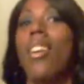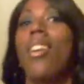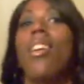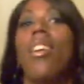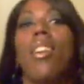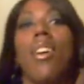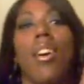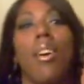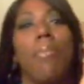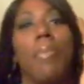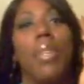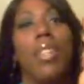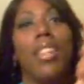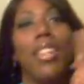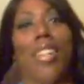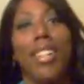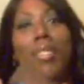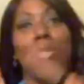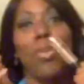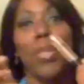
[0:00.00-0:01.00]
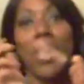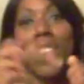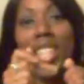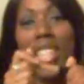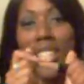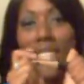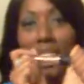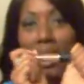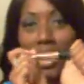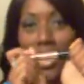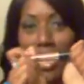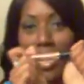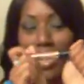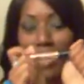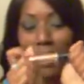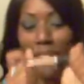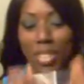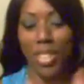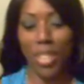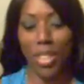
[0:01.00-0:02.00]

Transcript: and I'm in love with this stuff.